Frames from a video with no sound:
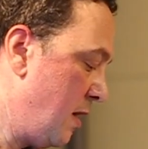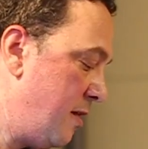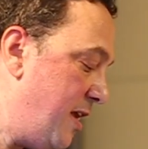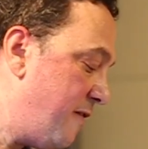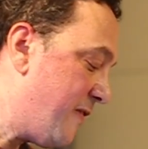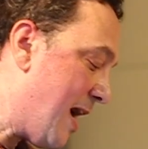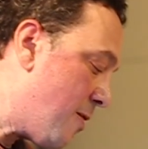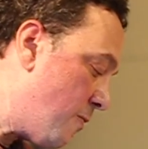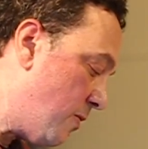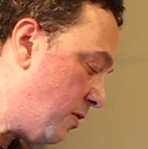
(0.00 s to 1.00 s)
The
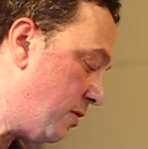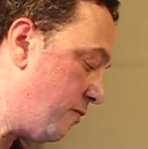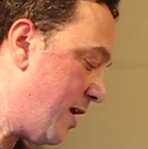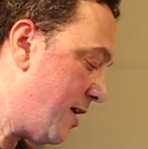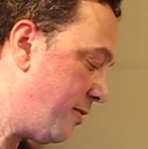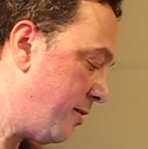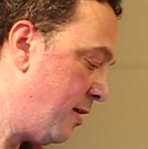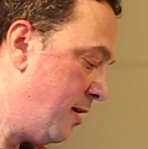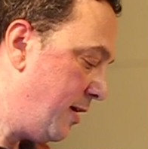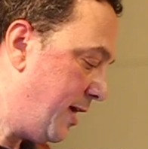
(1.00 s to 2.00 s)
avowal, rather,
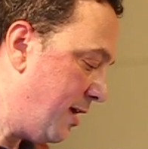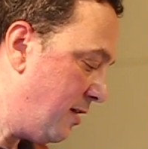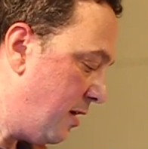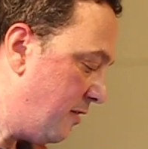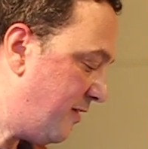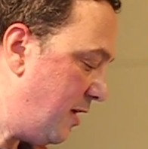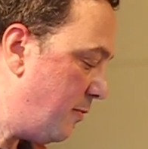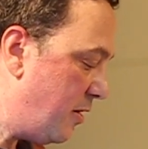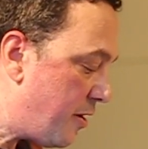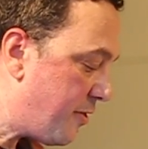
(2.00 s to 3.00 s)
can
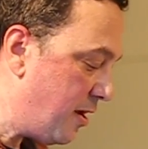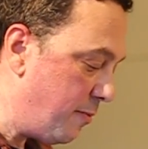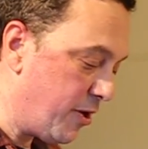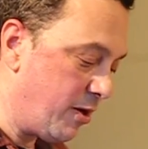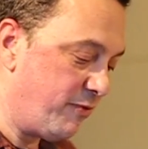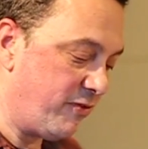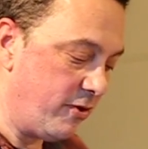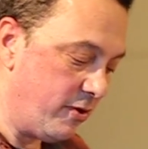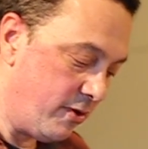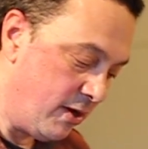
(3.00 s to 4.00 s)
seem nothing but
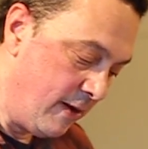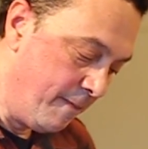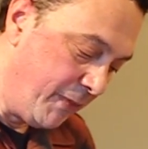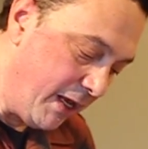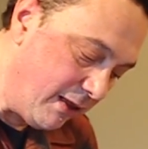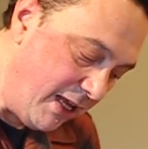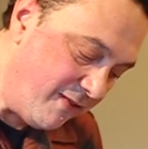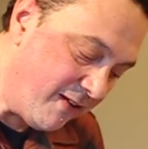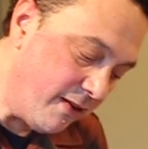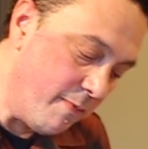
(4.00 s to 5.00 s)
absurd. At
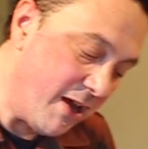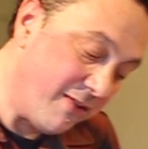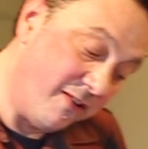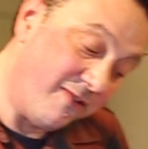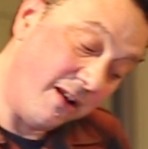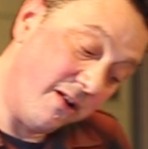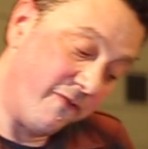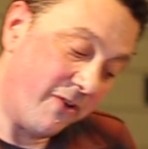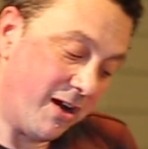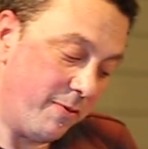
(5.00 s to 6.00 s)
least the method
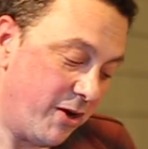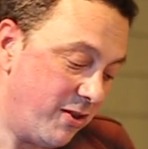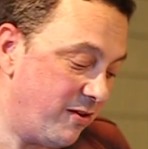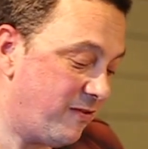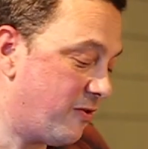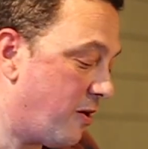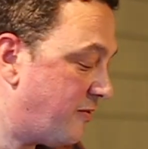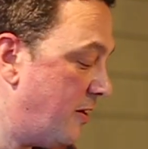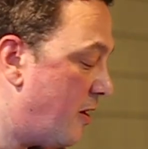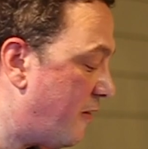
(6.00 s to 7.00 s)
signified by this
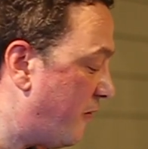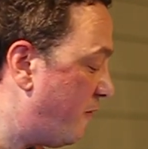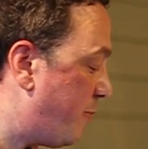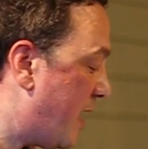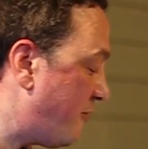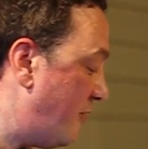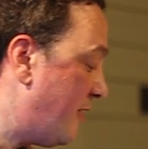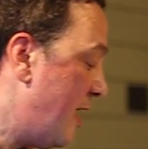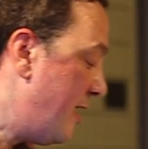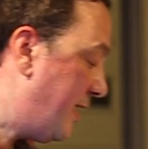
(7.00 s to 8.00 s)
tossing off of passions
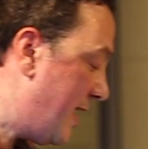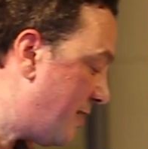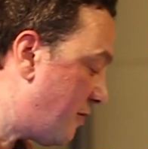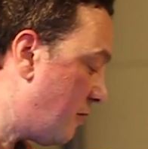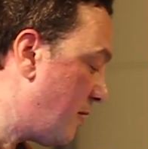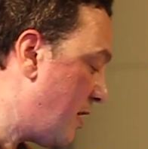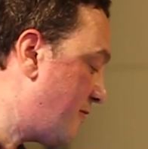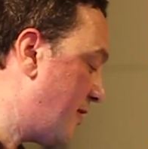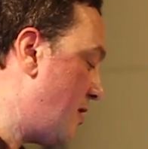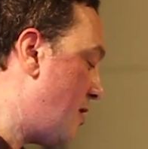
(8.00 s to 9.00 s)
can't
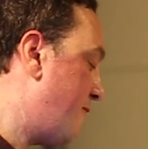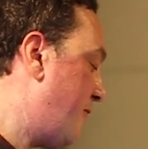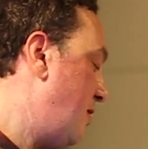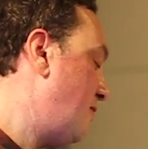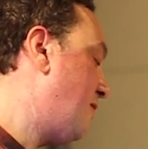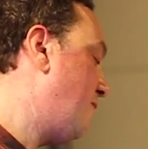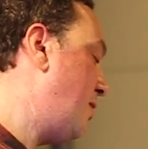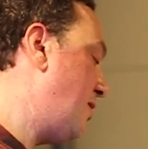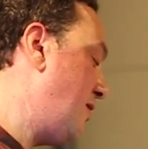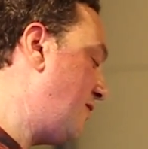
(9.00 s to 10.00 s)
arouse the confidence of
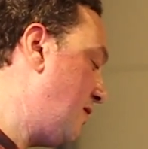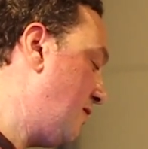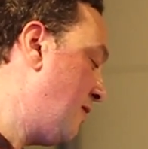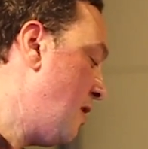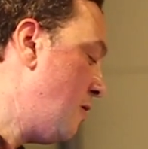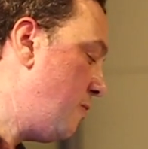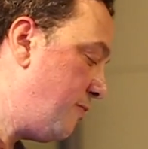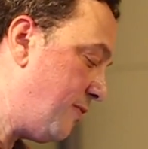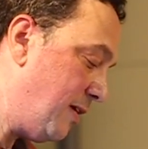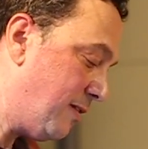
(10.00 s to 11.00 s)
witnesses who
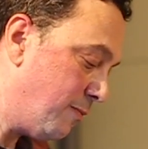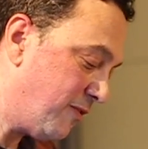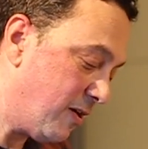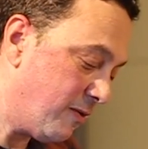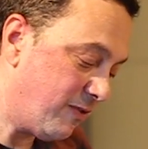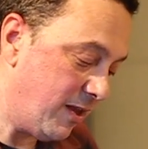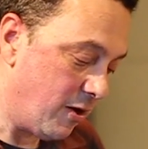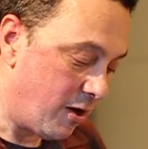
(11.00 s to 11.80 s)
think themselves the